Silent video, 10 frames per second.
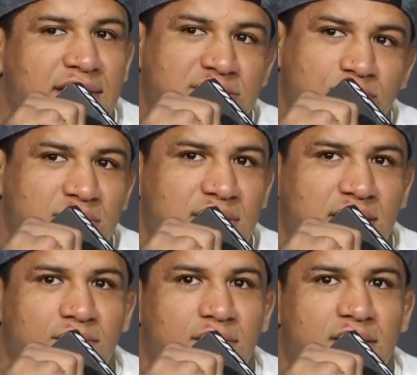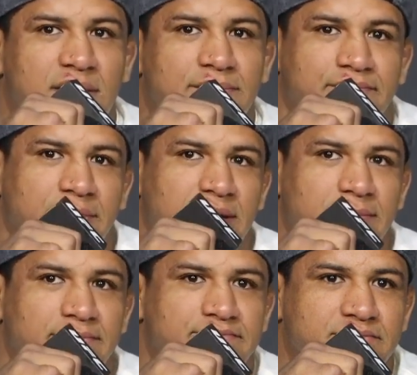That's the one that I wanted,
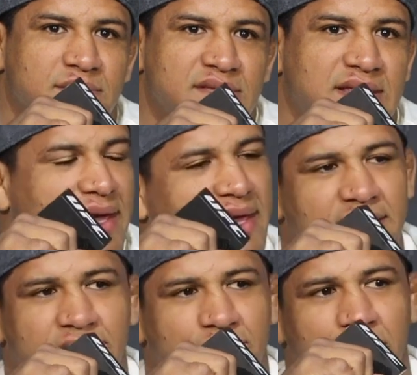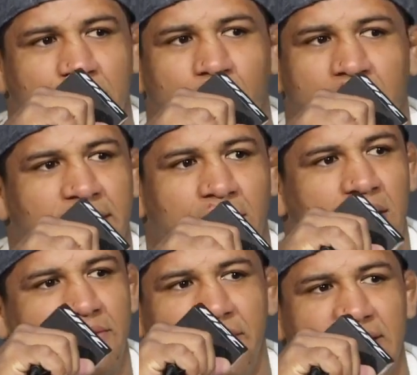but then he real quick he
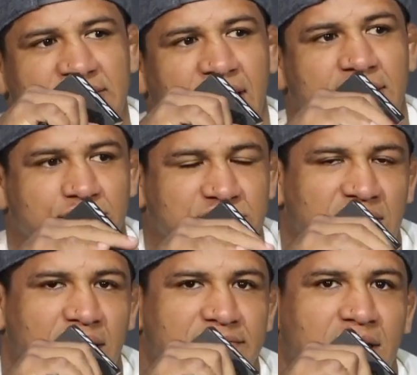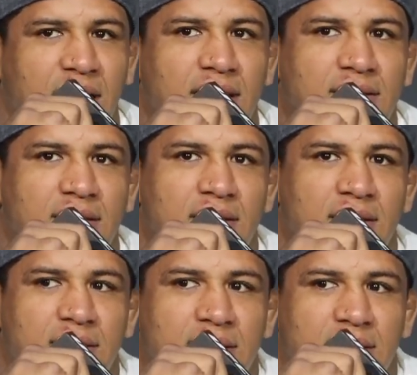got a fight scheduled with Shavkat
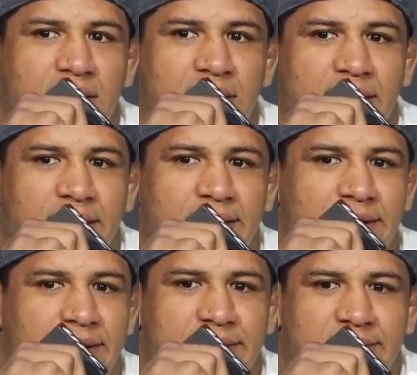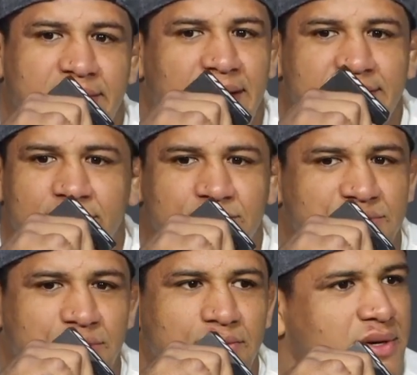and uh, yeah, there
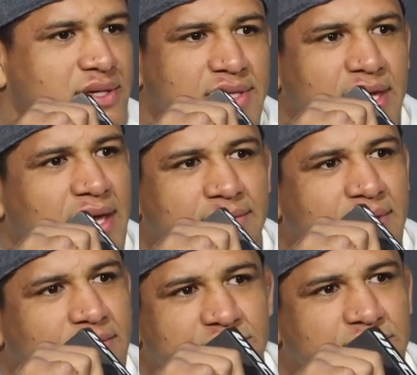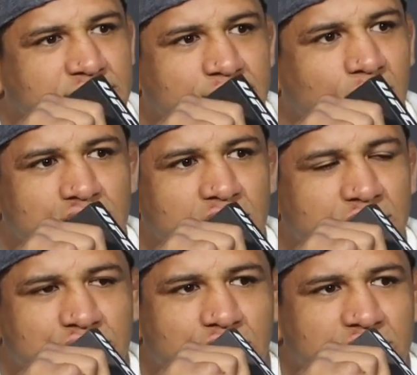was no other name. There was
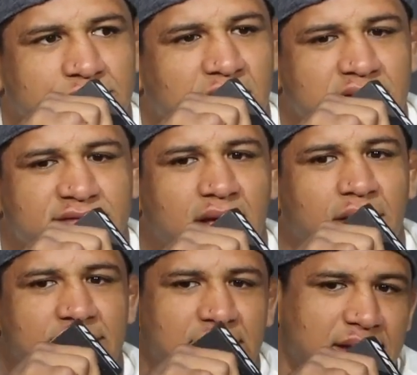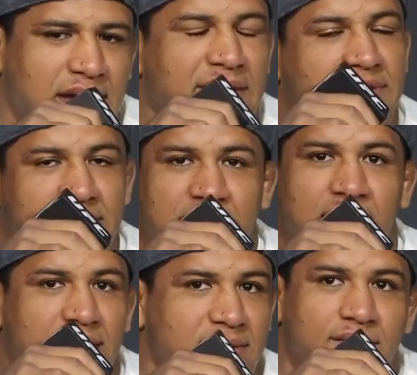mostly George Masvidal, and then after
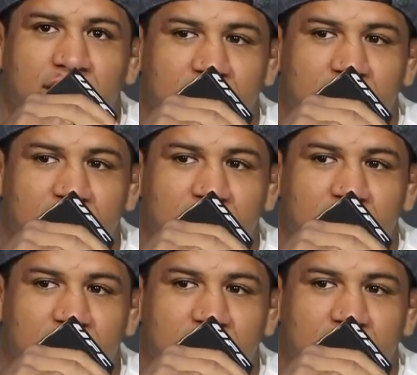that,